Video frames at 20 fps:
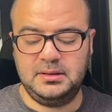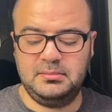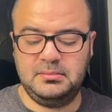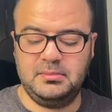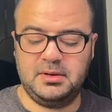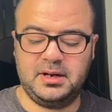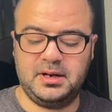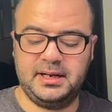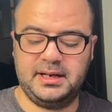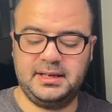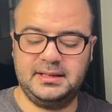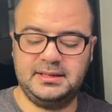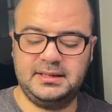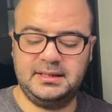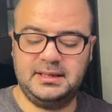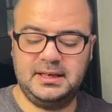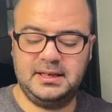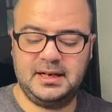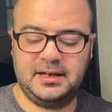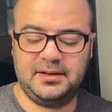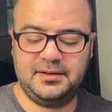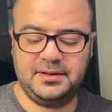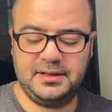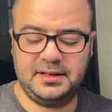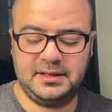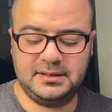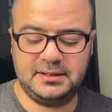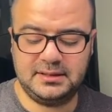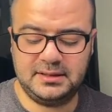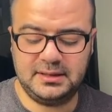But I can see now
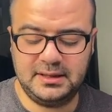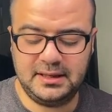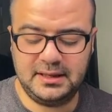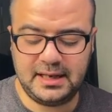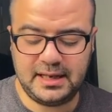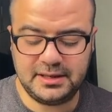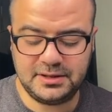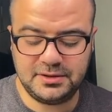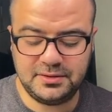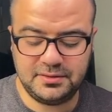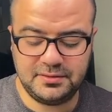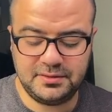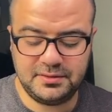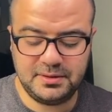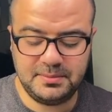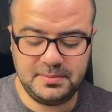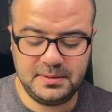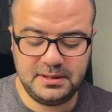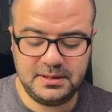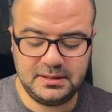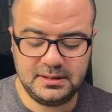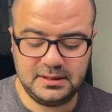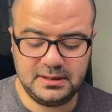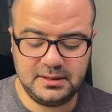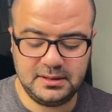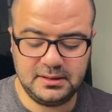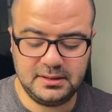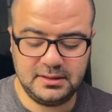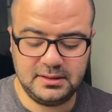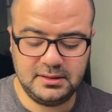that the actual
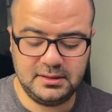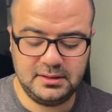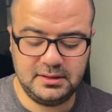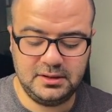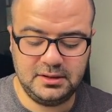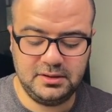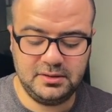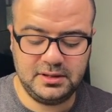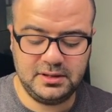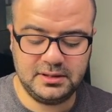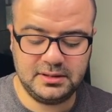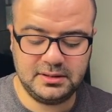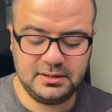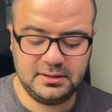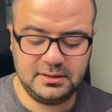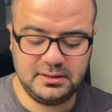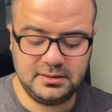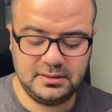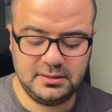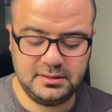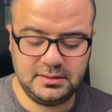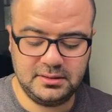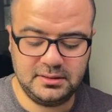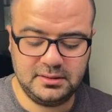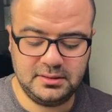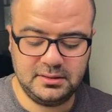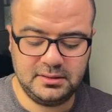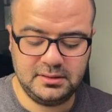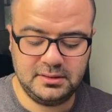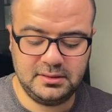repeating unit
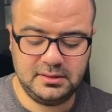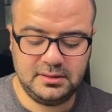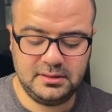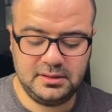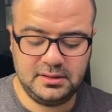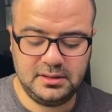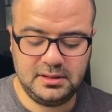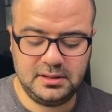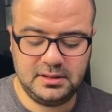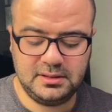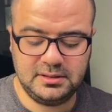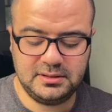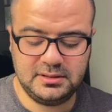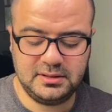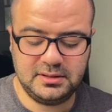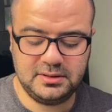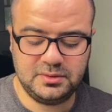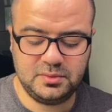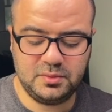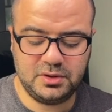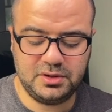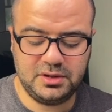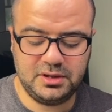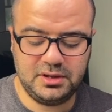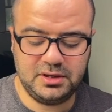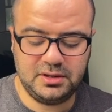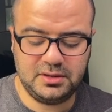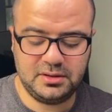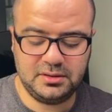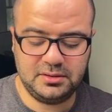is this one
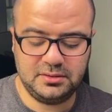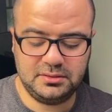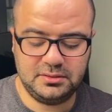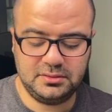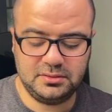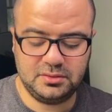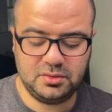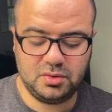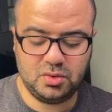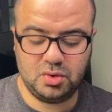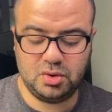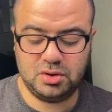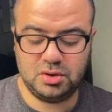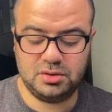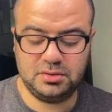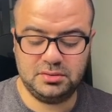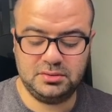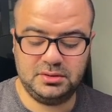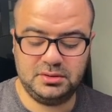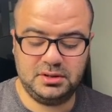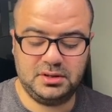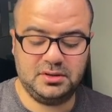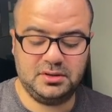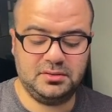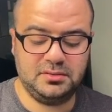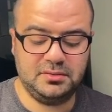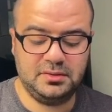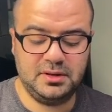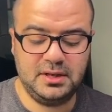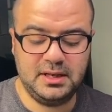here, or, you
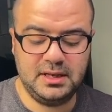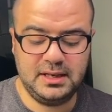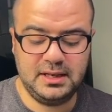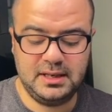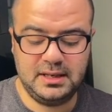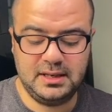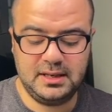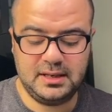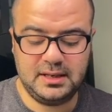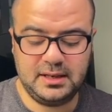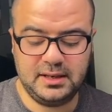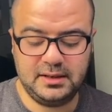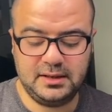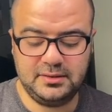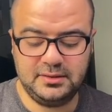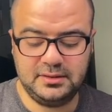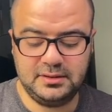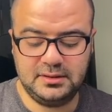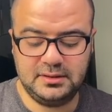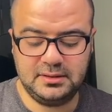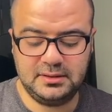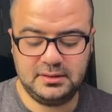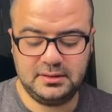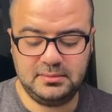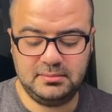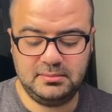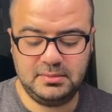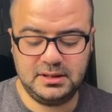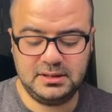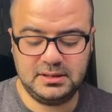know, I could
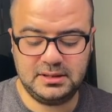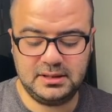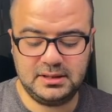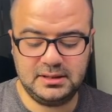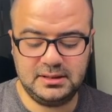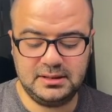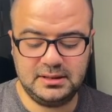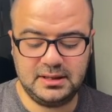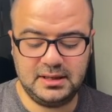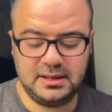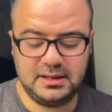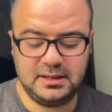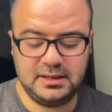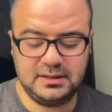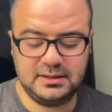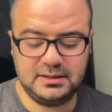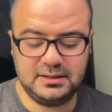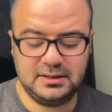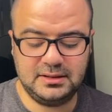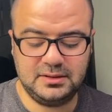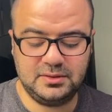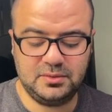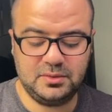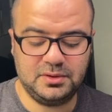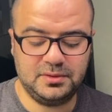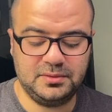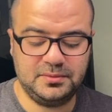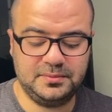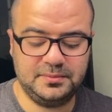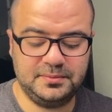basically say it's this
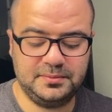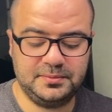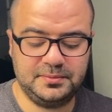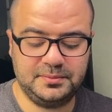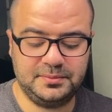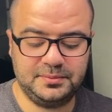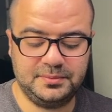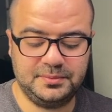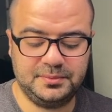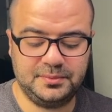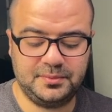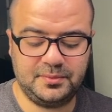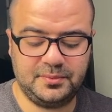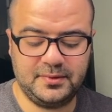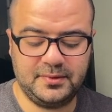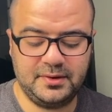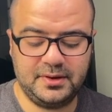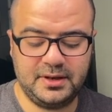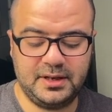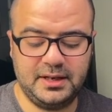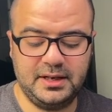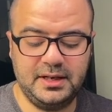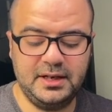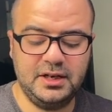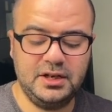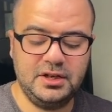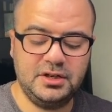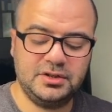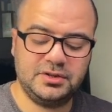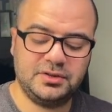one. Okay,
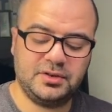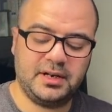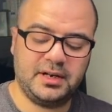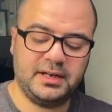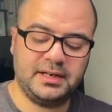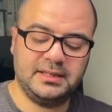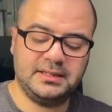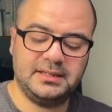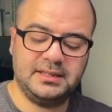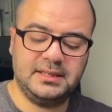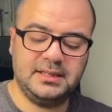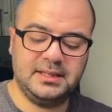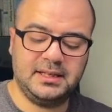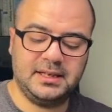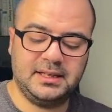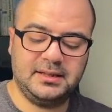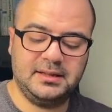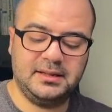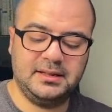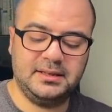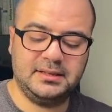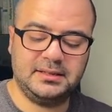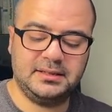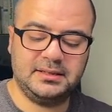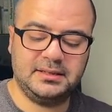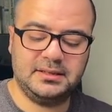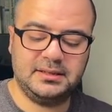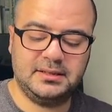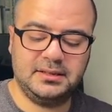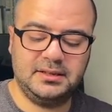so I can see that
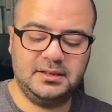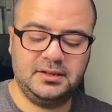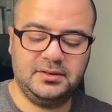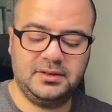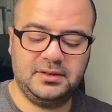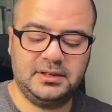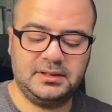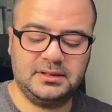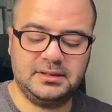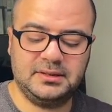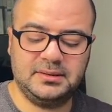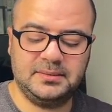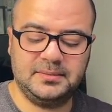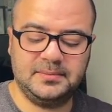this unit